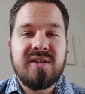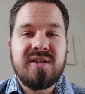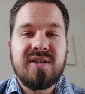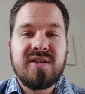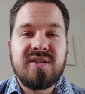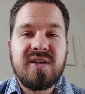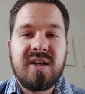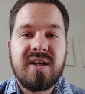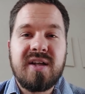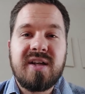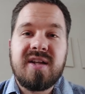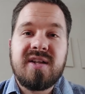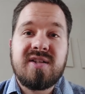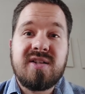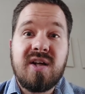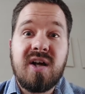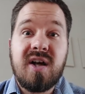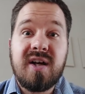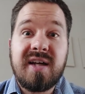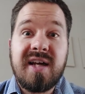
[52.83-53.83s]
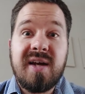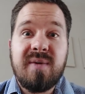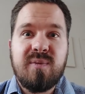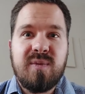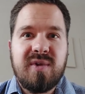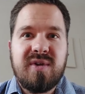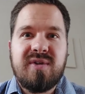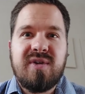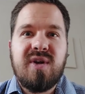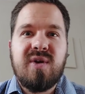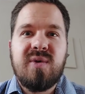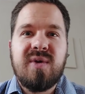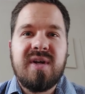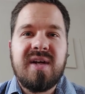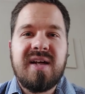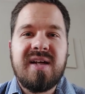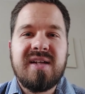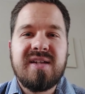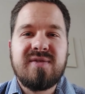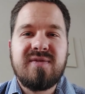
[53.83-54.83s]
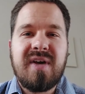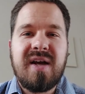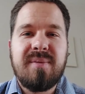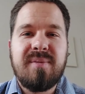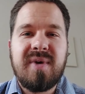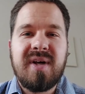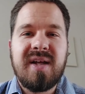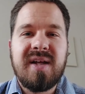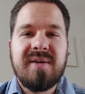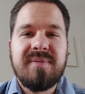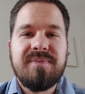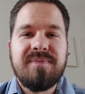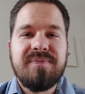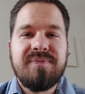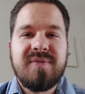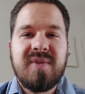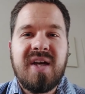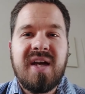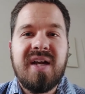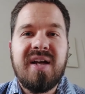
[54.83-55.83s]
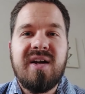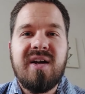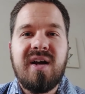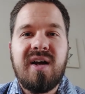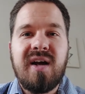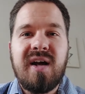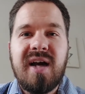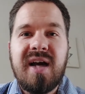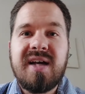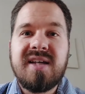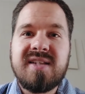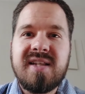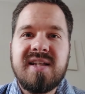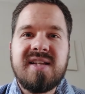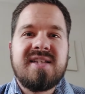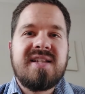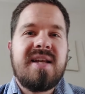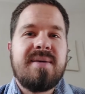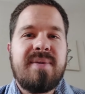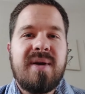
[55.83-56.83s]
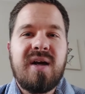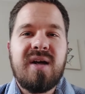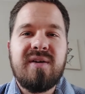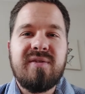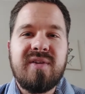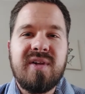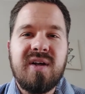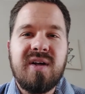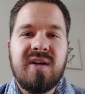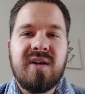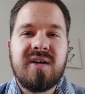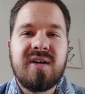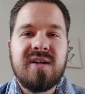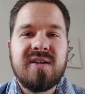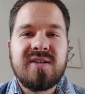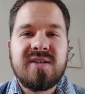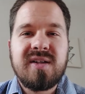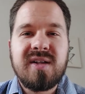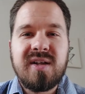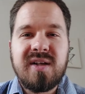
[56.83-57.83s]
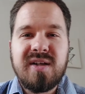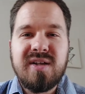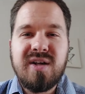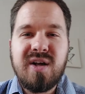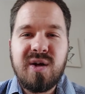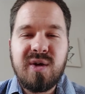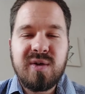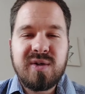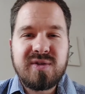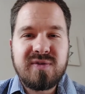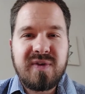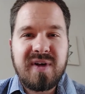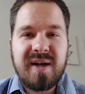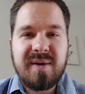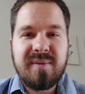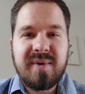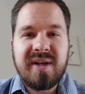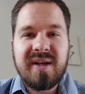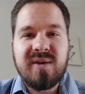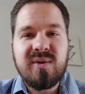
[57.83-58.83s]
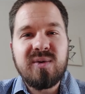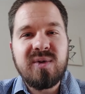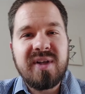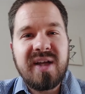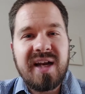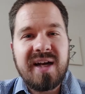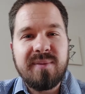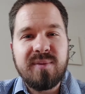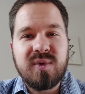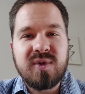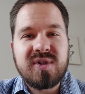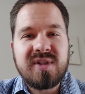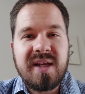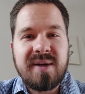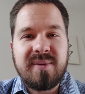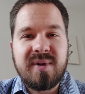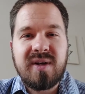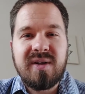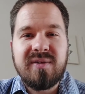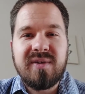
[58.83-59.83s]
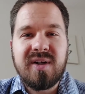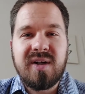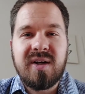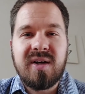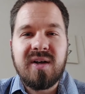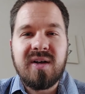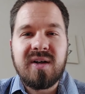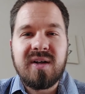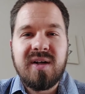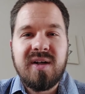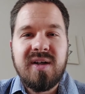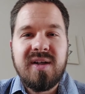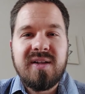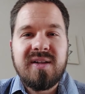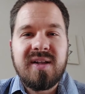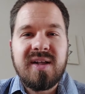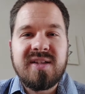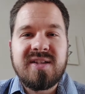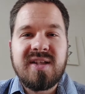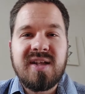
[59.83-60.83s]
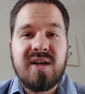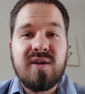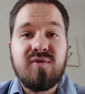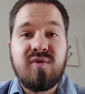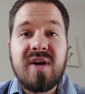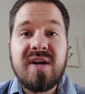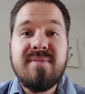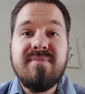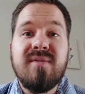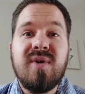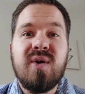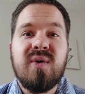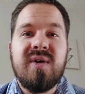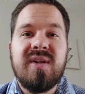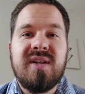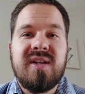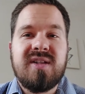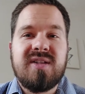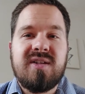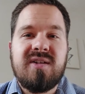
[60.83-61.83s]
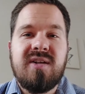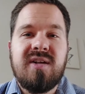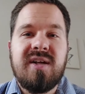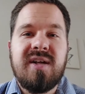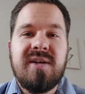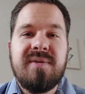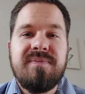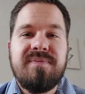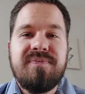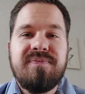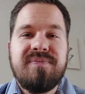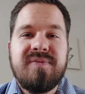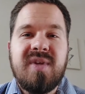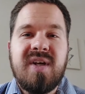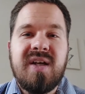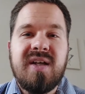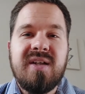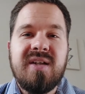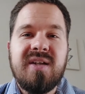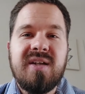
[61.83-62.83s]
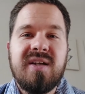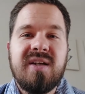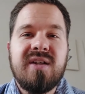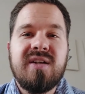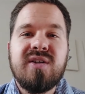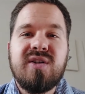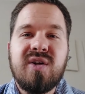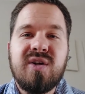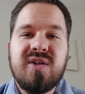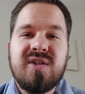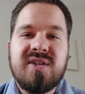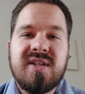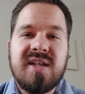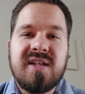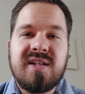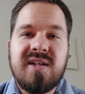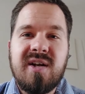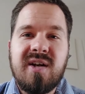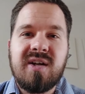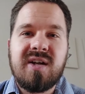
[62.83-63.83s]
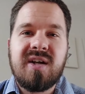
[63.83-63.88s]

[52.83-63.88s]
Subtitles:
decided to start again with Noah and his family. And as they step out of the ark, as Noah's family and all the animals step out of the ark, they see a rainbow in the sky. And God says,